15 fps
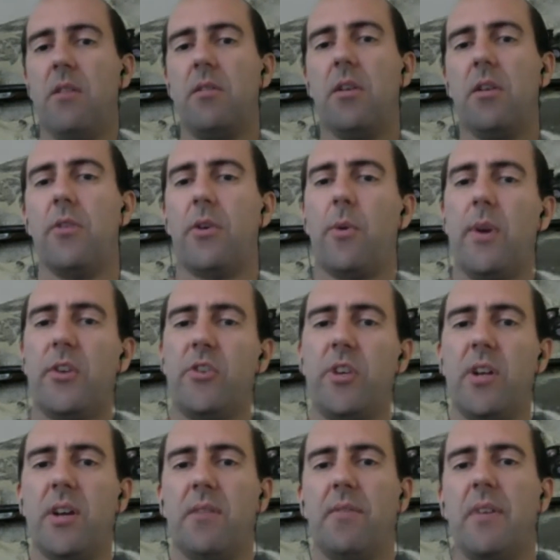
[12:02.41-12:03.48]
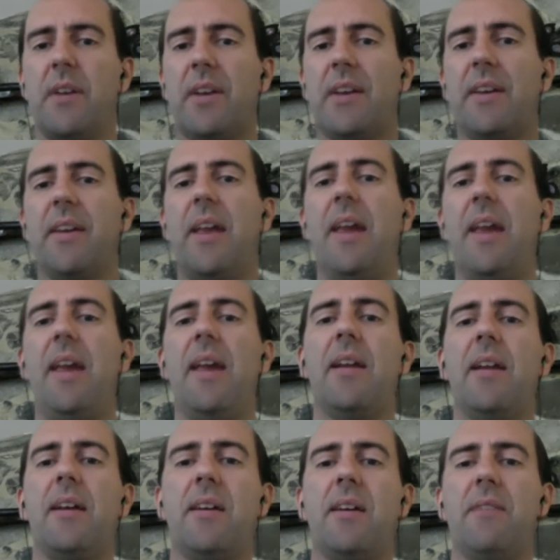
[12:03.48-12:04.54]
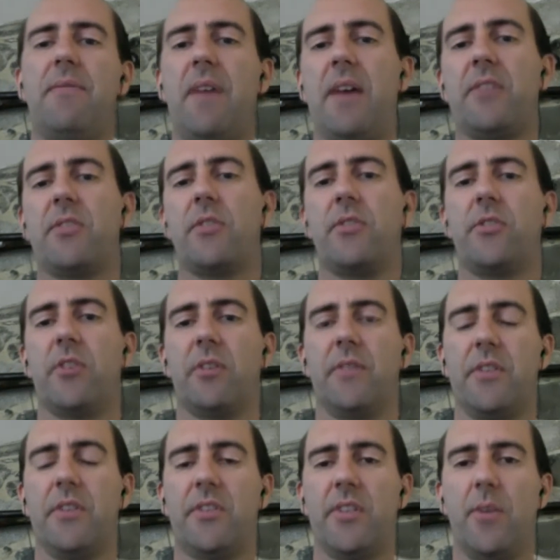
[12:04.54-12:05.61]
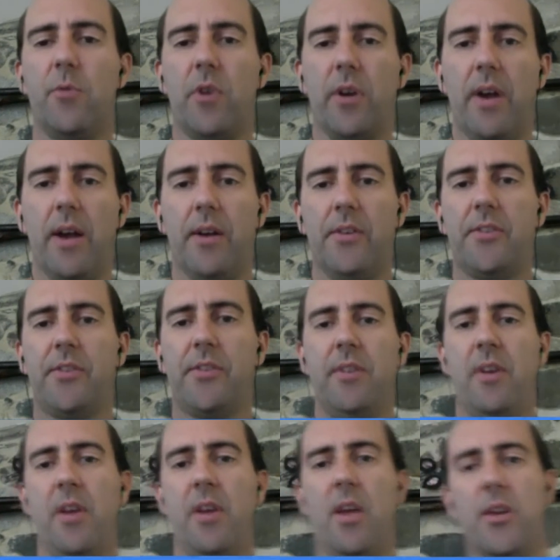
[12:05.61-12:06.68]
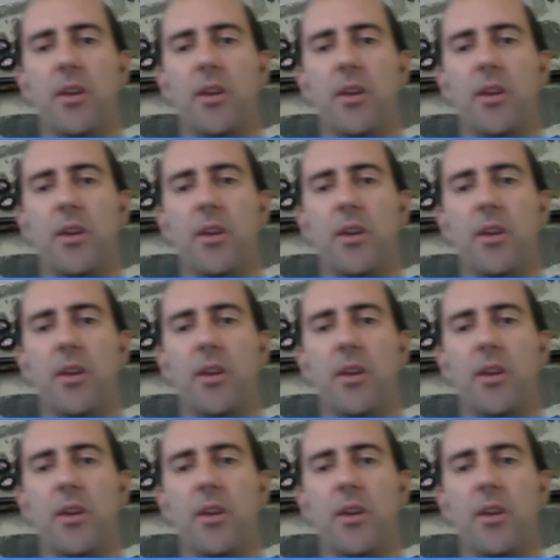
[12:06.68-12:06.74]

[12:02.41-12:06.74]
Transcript: you know, the question of, can I get faster service somewhere else?